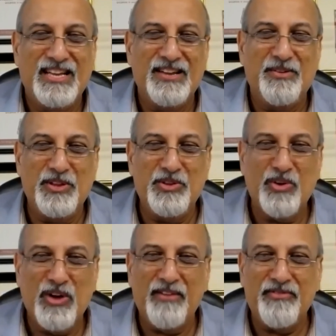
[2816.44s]
When you
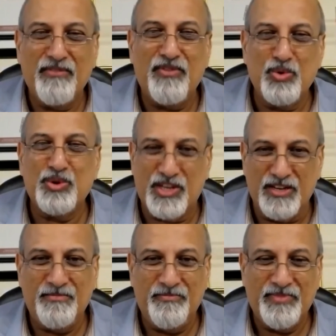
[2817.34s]
have
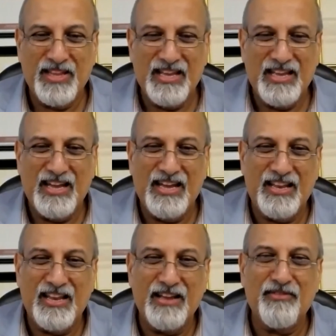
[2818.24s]
evolution,
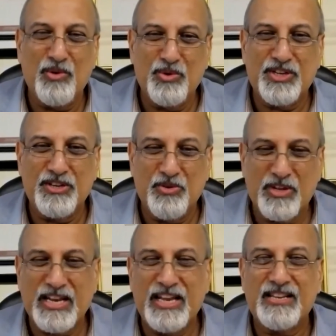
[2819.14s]
and in evolution, you
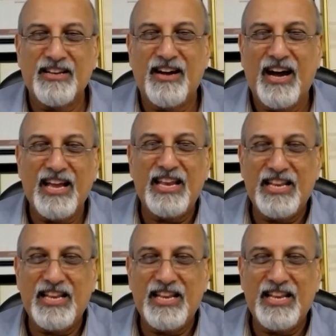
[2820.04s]
create a highly